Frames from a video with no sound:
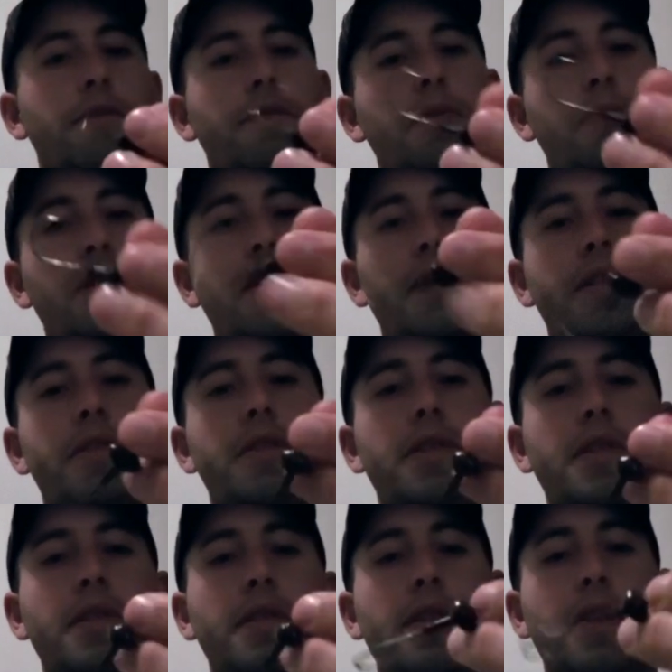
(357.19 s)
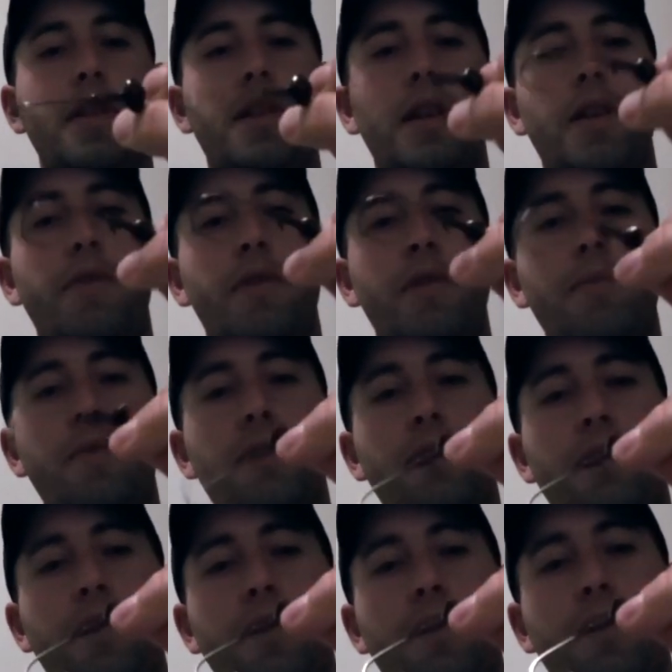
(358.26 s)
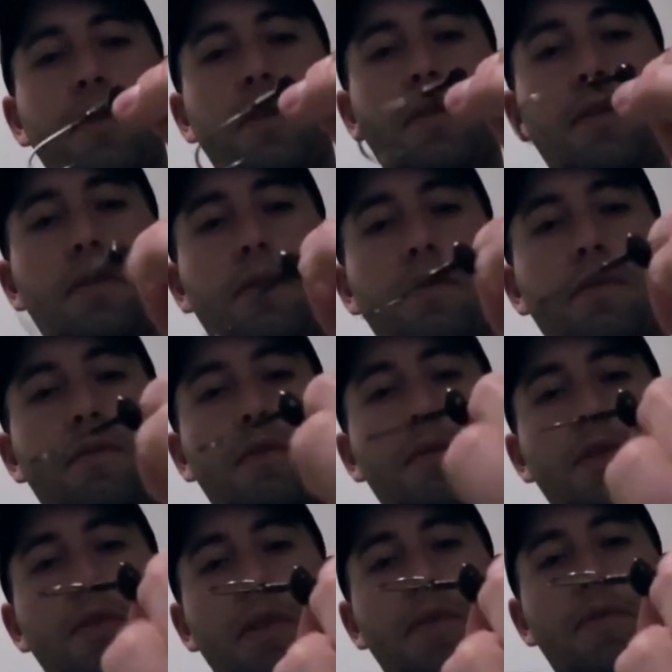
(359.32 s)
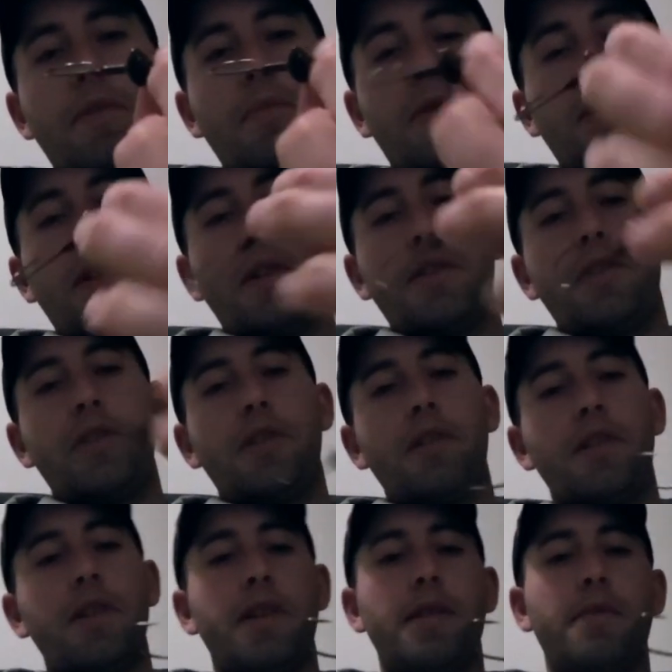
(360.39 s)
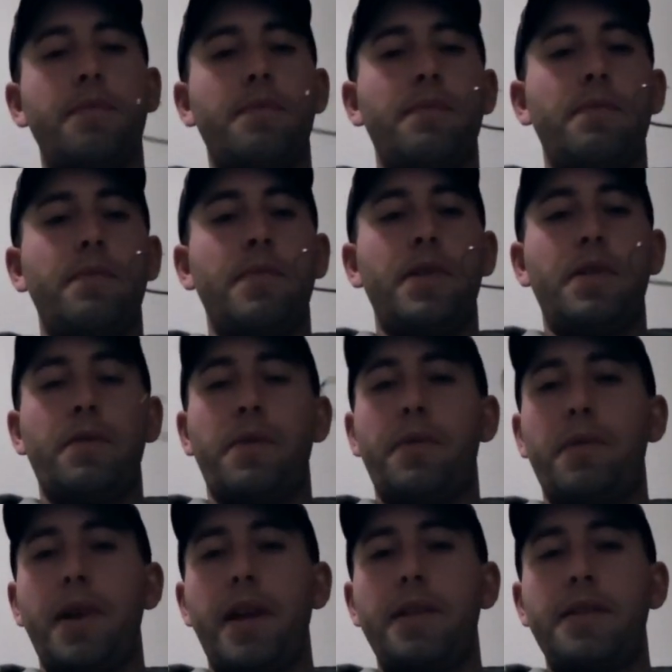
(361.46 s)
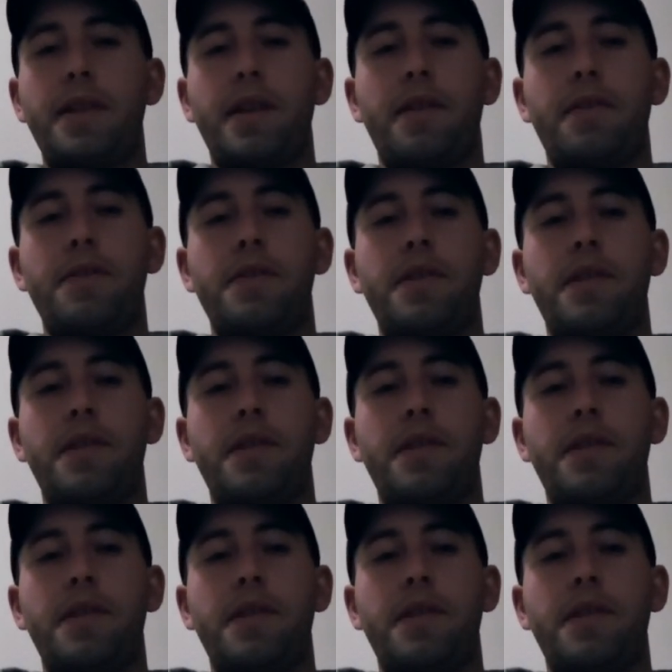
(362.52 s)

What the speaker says: football head jig. And what I'm doing, when I'm using my football head jig, I'm 3/8 ounce